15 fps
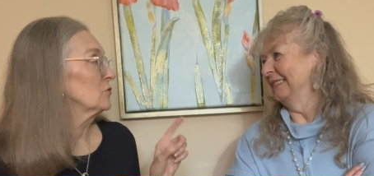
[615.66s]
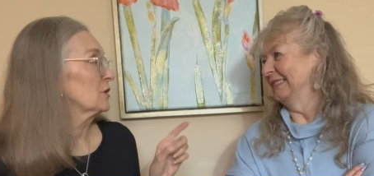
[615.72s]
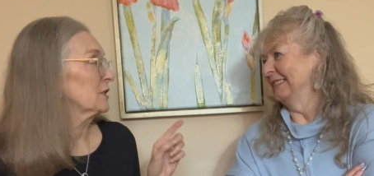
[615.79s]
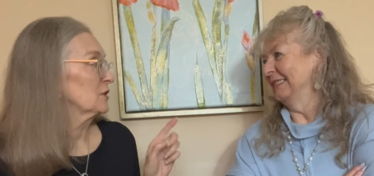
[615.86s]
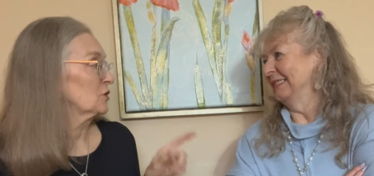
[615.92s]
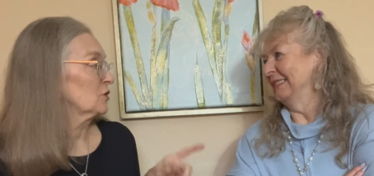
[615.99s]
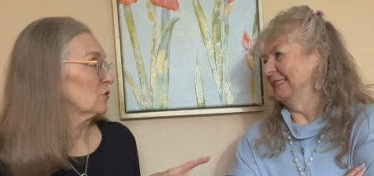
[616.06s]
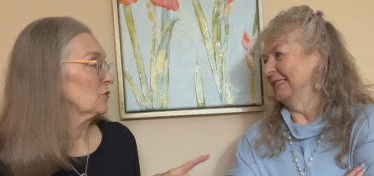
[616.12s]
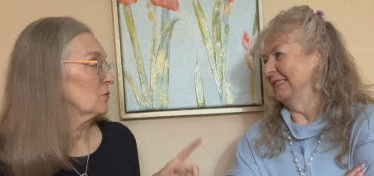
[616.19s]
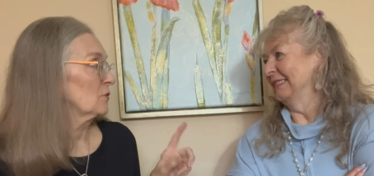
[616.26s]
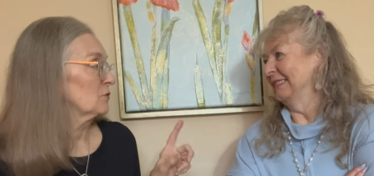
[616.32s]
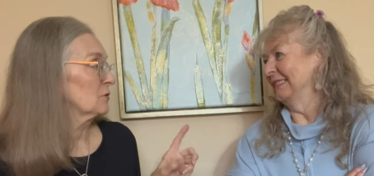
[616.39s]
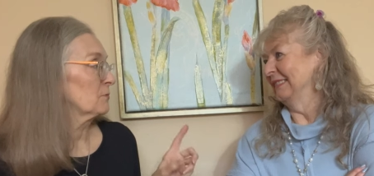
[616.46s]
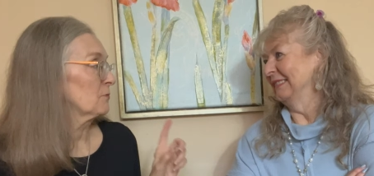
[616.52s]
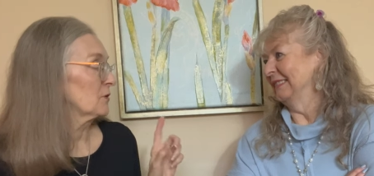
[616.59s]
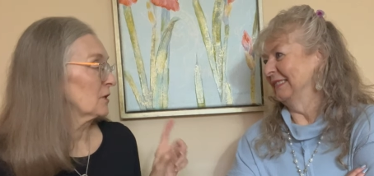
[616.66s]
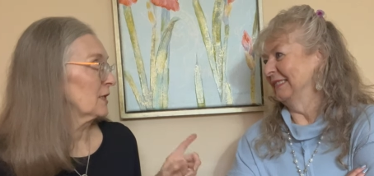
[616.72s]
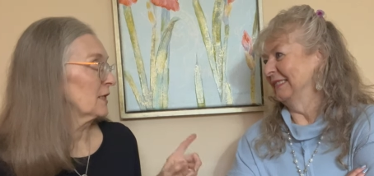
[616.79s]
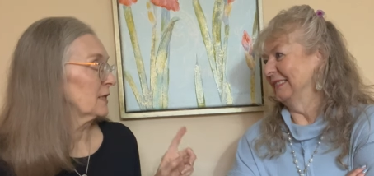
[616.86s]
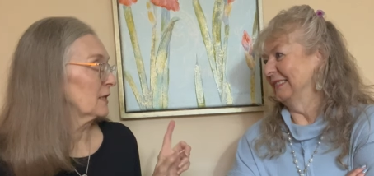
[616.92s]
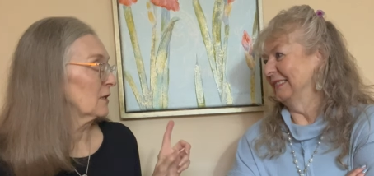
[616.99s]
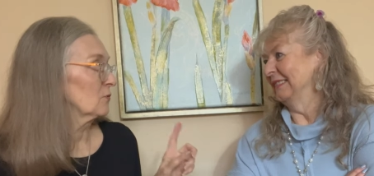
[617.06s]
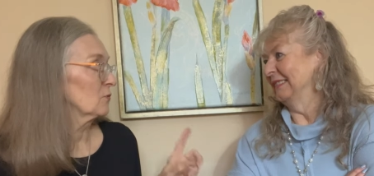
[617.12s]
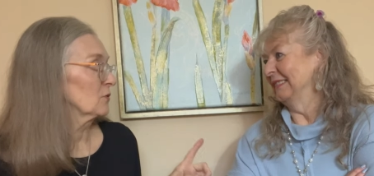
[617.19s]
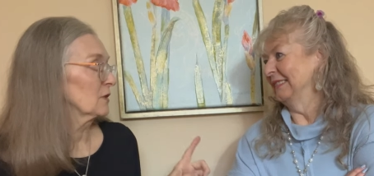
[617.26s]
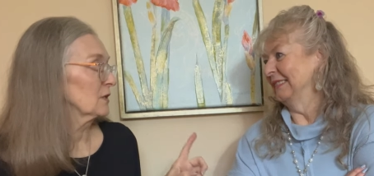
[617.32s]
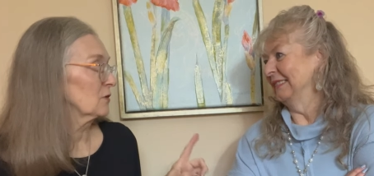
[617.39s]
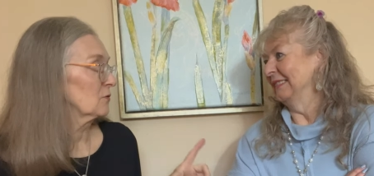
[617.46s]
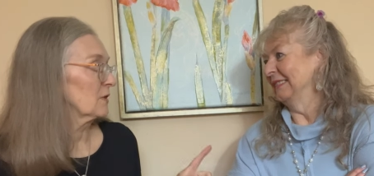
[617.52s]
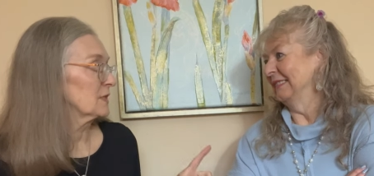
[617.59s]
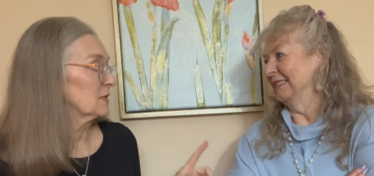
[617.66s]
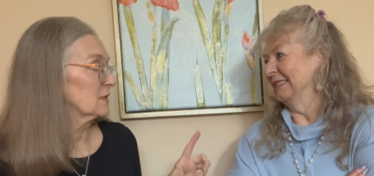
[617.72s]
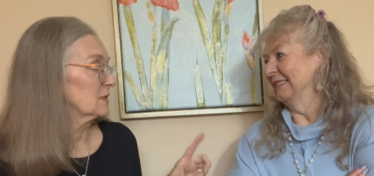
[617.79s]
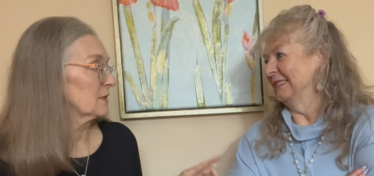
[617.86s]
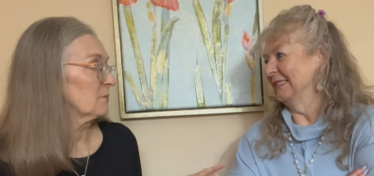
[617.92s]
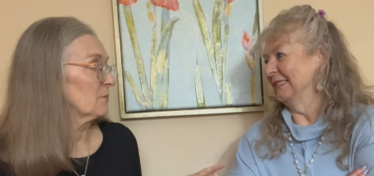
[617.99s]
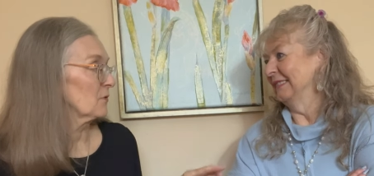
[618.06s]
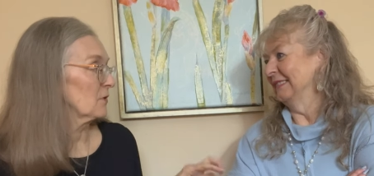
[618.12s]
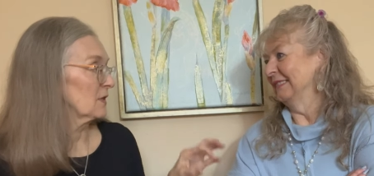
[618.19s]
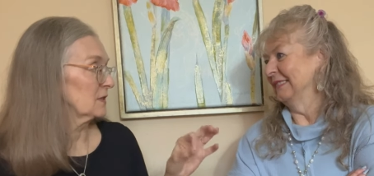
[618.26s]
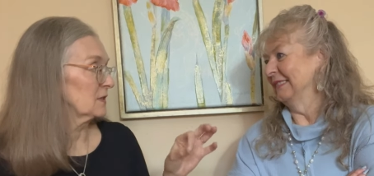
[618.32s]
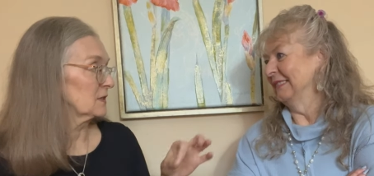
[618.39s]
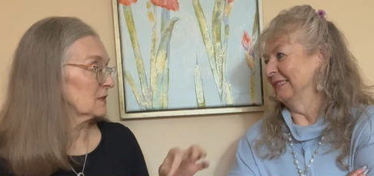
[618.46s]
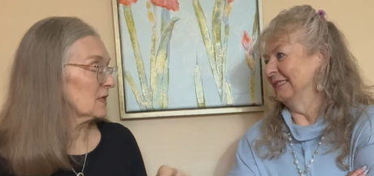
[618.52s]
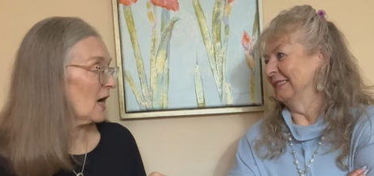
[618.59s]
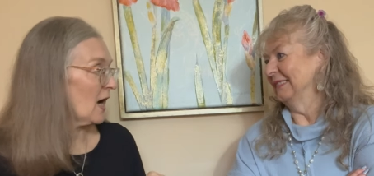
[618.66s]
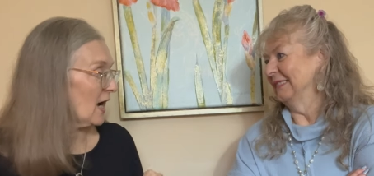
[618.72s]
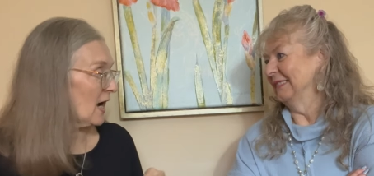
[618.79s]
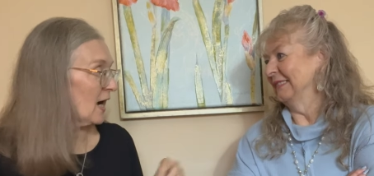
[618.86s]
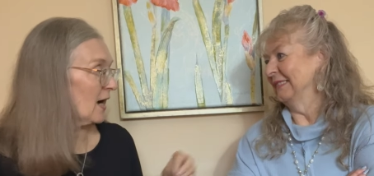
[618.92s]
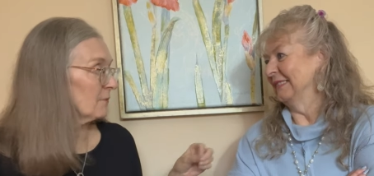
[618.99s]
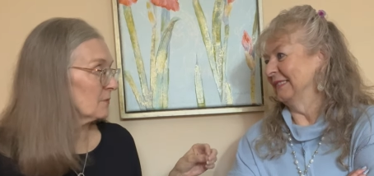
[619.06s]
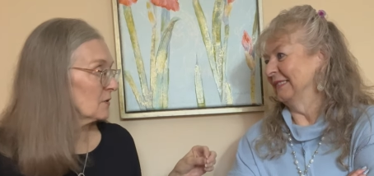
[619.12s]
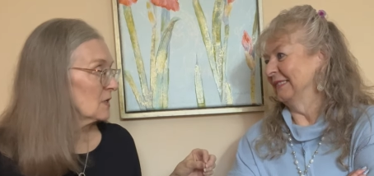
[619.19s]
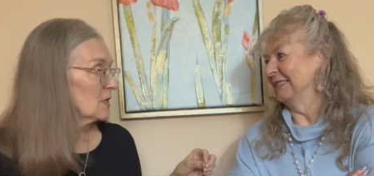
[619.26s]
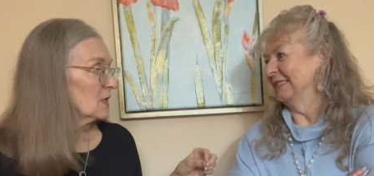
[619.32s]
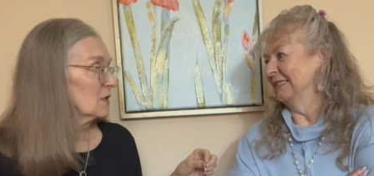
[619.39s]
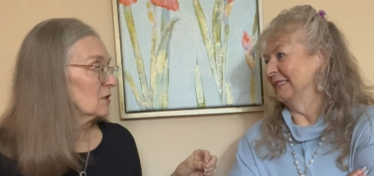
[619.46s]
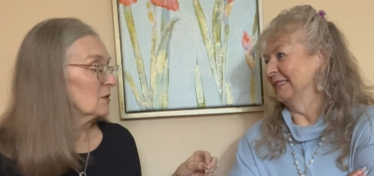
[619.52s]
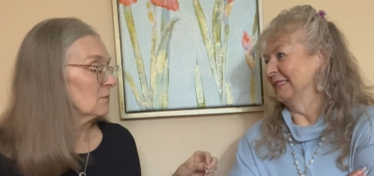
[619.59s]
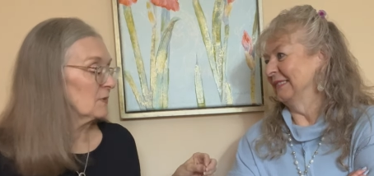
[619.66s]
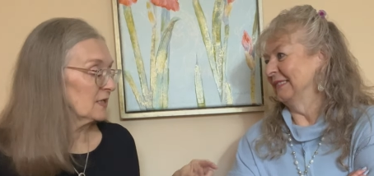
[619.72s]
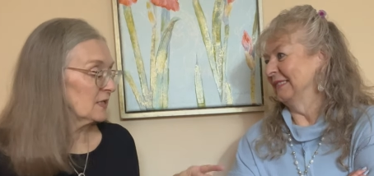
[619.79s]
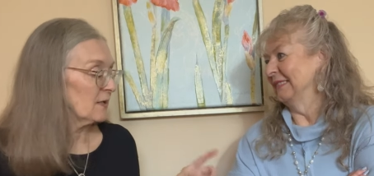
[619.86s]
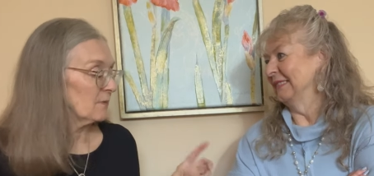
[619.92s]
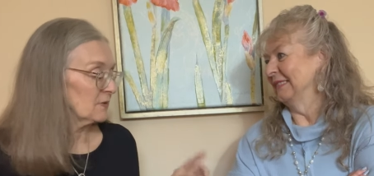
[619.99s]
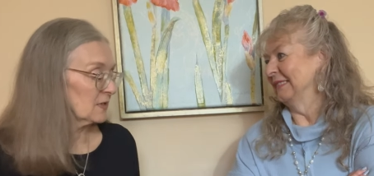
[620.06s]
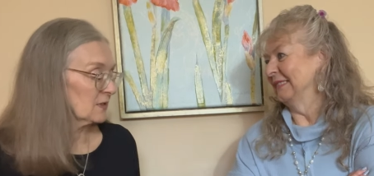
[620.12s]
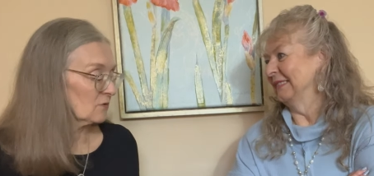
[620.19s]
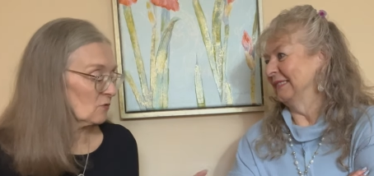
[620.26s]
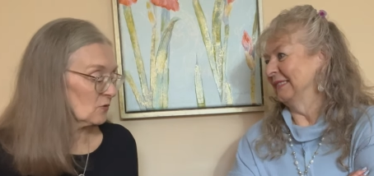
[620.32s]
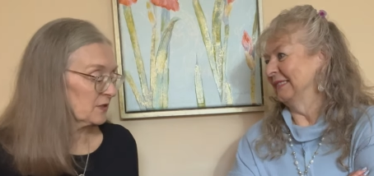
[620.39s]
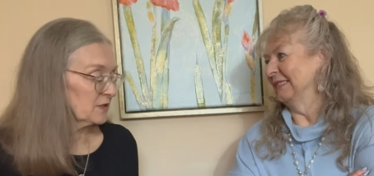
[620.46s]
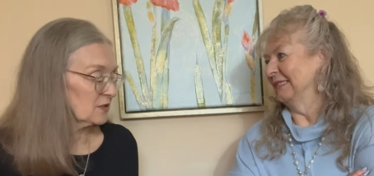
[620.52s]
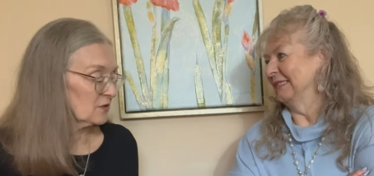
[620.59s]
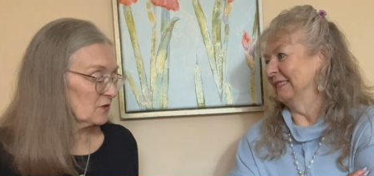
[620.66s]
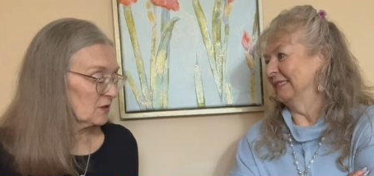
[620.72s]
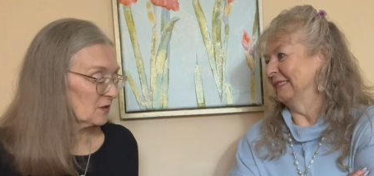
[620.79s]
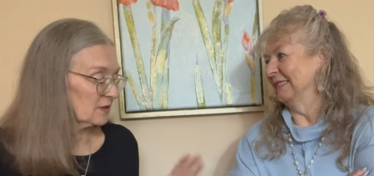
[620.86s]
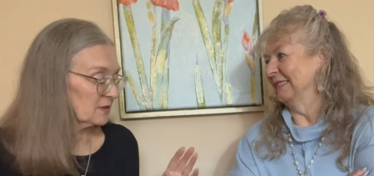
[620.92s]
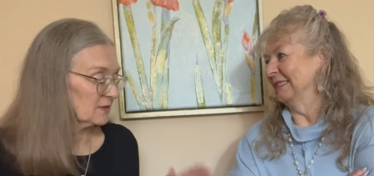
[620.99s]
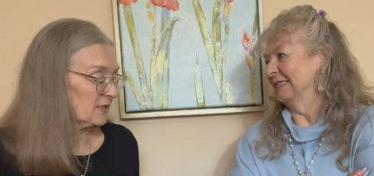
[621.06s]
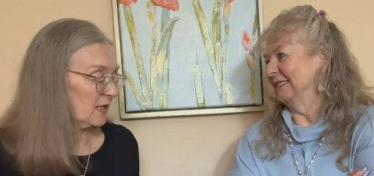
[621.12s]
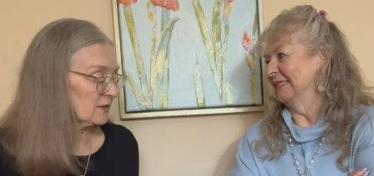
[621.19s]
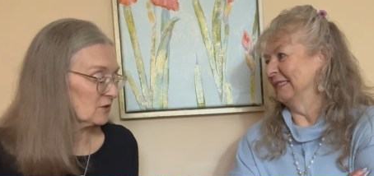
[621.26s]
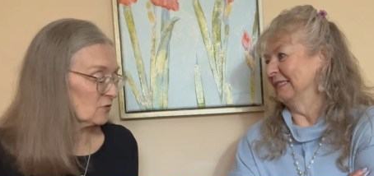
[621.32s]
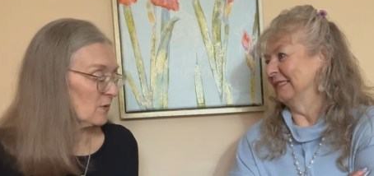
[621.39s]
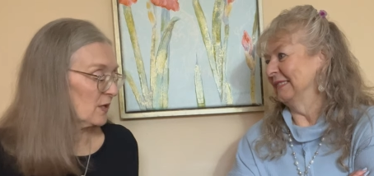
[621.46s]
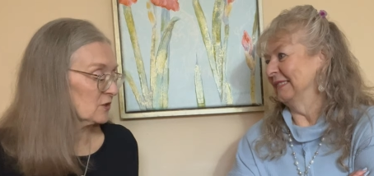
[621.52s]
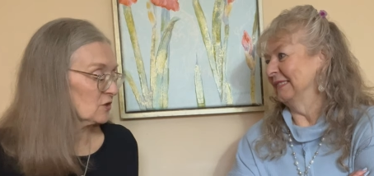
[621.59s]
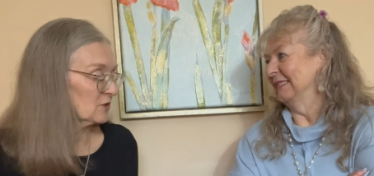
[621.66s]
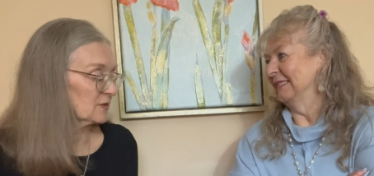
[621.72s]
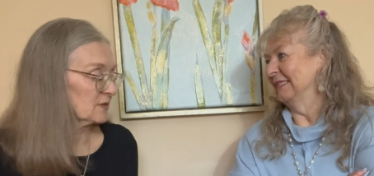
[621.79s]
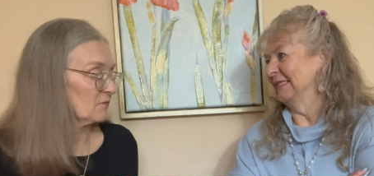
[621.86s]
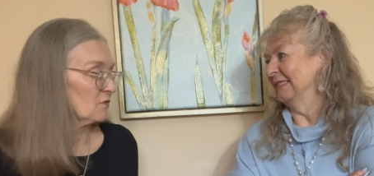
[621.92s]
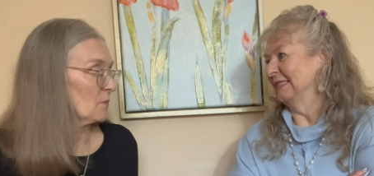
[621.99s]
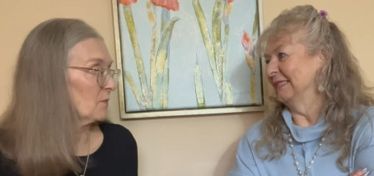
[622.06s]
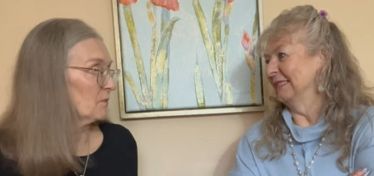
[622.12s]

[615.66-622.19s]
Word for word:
Speaker 1: can show you to put on a really great zipper and the top. You may not be according to the exact directions of the